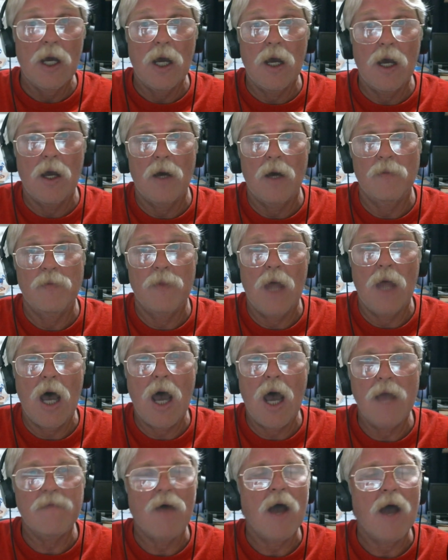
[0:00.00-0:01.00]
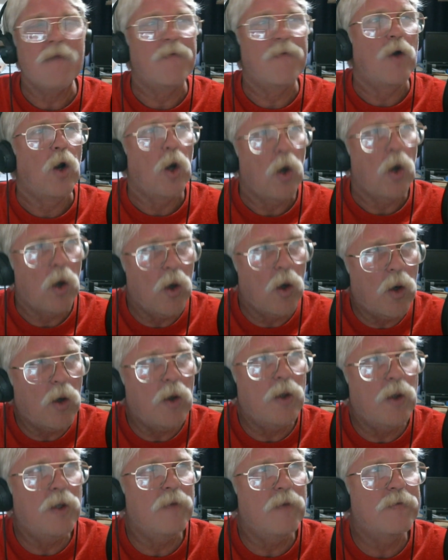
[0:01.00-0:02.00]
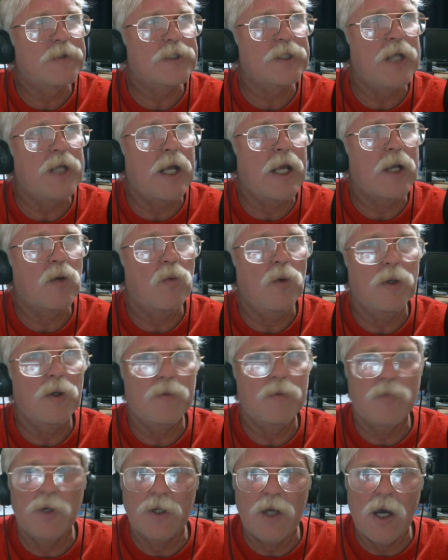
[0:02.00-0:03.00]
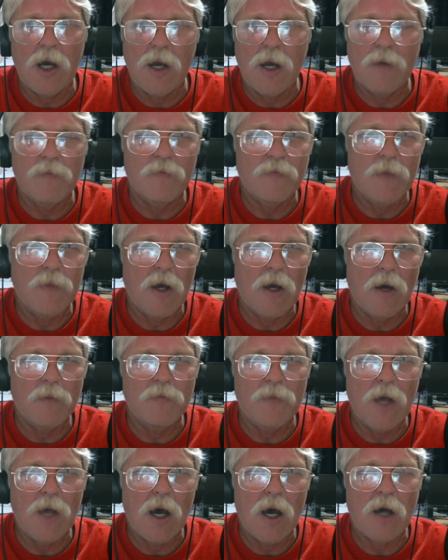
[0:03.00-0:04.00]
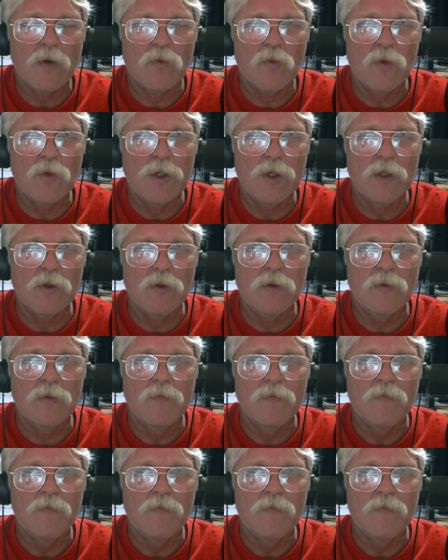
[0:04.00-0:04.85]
Um, I've, I've heard of snake wood, but I'm, I'm not real...